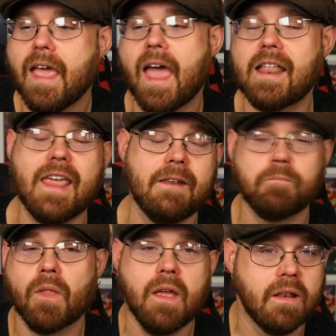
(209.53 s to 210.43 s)
And then,
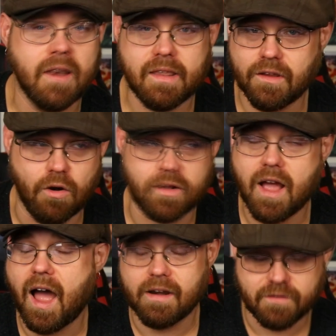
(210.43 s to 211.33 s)
you know,
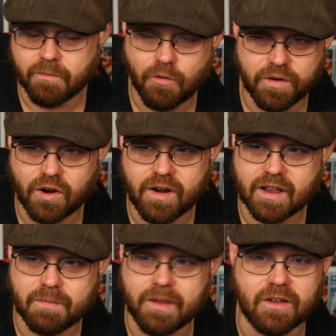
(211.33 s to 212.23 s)
God, the movie turned
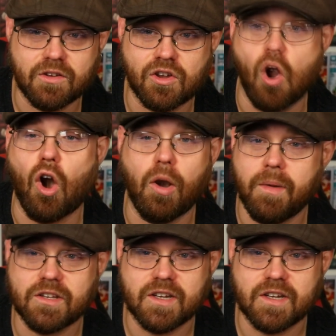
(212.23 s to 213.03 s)
out to be garbage,